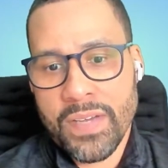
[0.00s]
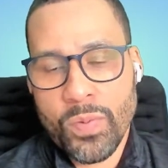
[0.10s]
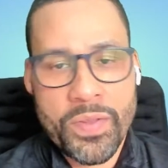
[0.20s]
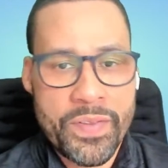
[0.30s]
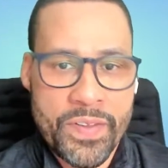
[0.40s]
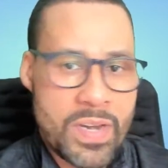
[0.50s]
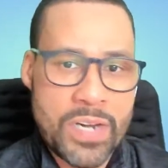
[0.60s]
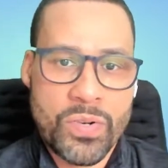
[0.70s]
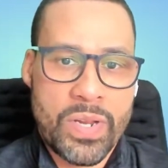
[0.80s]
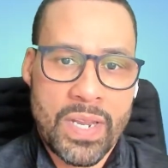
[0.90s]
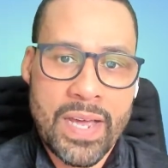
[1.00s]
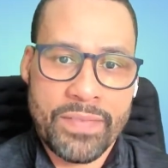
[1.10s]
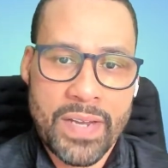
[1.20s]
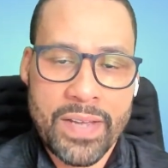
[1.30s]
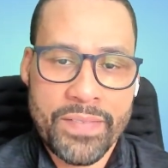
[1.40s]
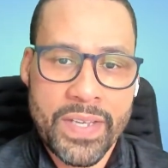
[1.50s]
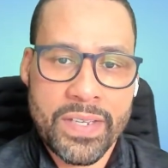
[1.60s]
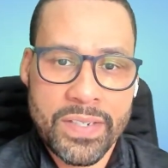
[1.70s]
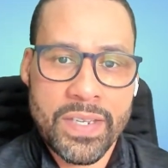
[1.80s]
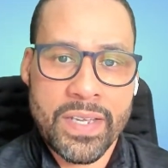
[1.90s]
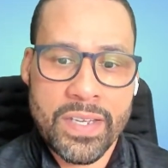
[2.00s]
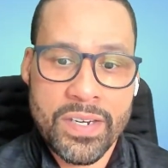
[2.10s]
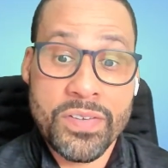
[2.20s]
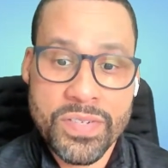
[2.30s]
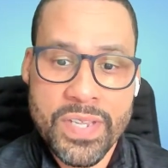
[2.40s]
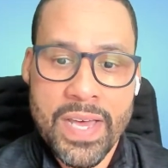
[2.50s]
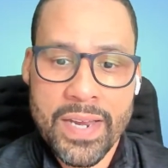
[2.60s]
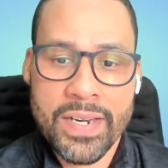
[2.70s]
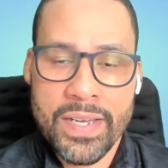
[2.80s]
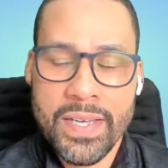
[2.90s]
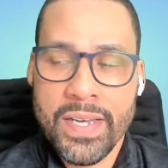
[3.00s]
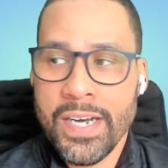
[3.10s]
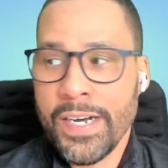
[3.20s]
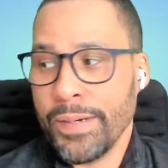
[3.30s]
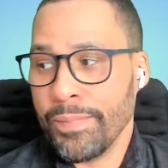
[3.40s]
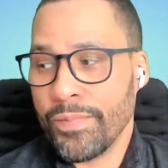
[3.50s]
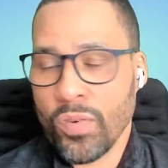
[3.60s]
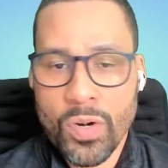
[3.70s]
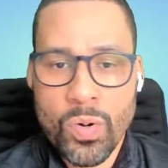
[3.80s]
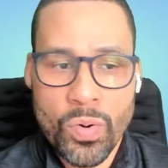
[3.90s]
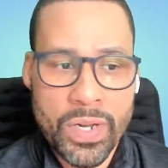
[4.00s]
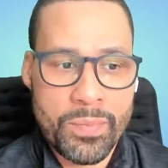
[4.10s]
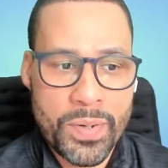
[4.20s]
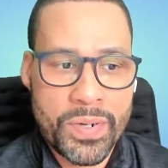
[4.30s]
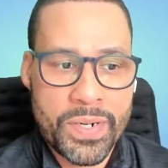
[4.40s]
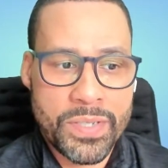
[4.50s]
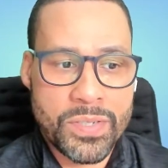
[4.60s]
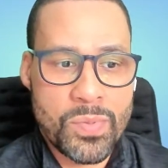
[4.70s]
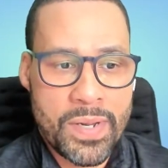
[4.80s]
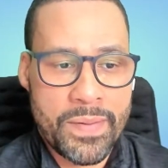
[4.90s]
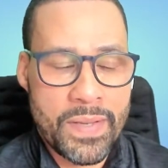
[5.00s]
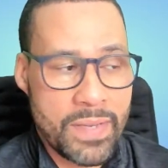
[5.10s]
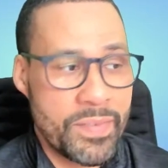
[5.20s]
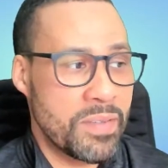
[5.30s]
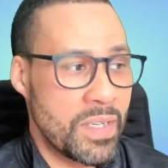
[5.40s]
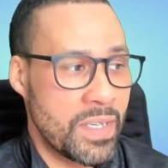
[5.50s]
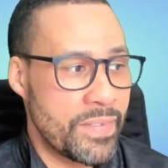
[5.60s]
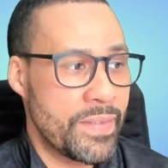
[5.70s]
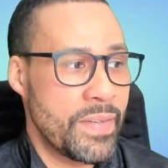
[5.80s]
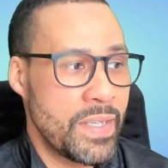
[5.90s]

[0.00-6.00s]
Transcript: Whether they're not doing live, they can use that for recorded component as well. I love it. I love it.